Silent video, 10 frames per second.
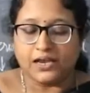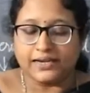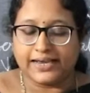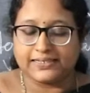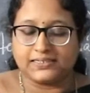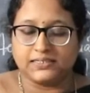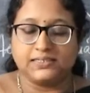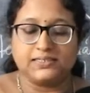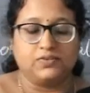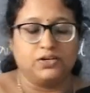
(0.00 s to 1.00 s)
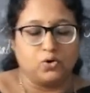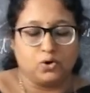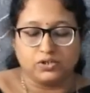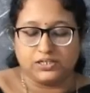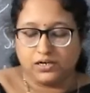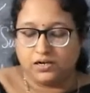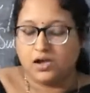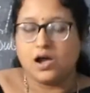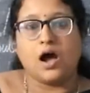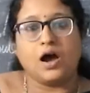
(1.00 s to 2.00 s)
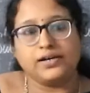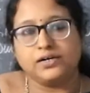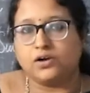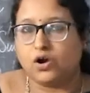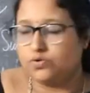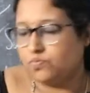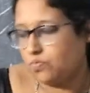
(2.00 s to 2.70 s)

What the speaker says: Next is, we will go to the underground